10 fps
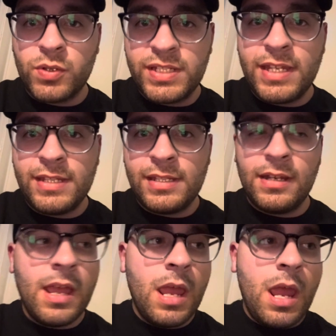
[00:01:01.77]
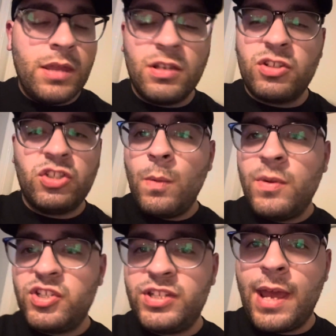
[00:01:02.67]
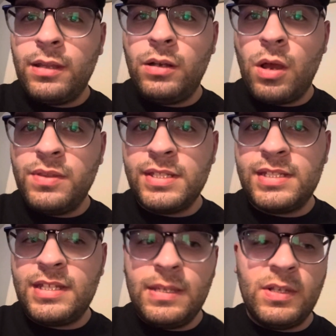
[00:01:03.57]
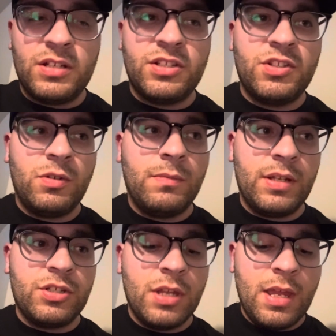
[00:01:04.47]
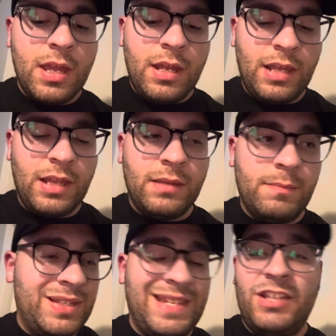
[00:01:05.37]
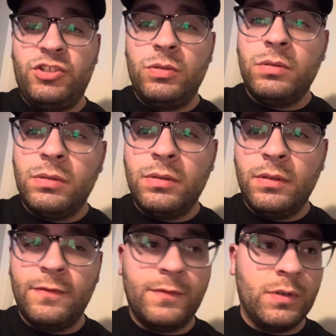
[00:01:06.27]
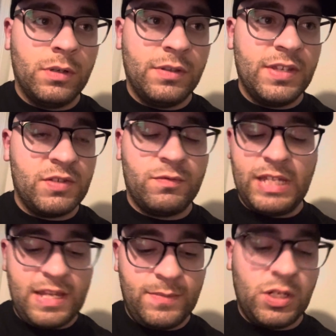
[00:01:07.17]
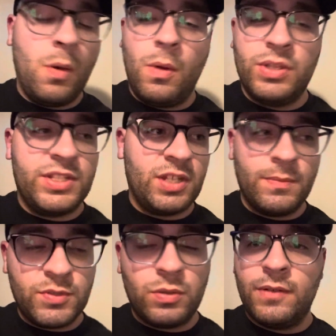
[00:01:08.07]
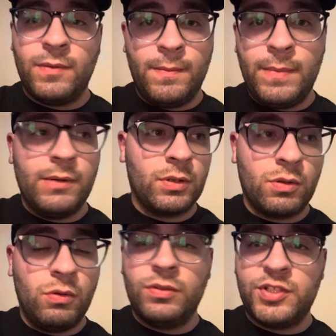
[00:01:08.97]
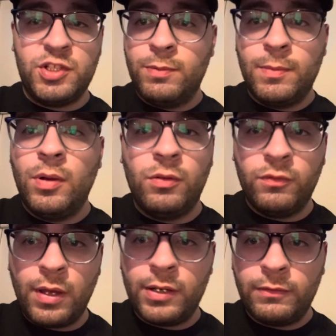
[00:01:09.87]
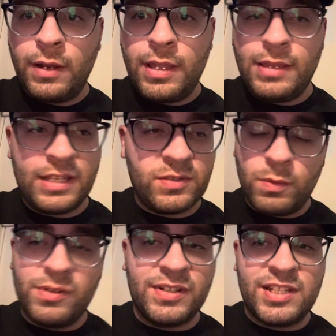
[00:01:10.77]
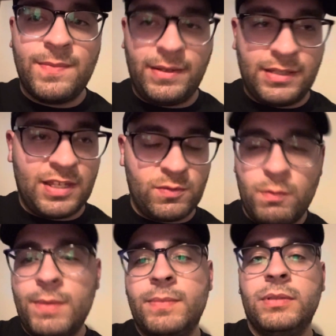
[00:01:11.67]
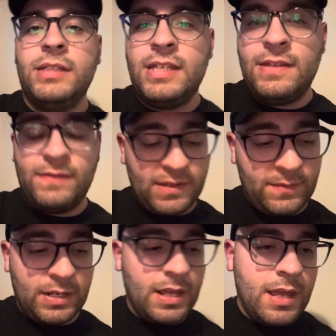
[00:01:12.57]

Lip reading: season? There's so much talent on this team. There's so much that potential for this team to go on some sort of a miracle Super Bowl run, right? That's what we're expecting. That's what we believe, given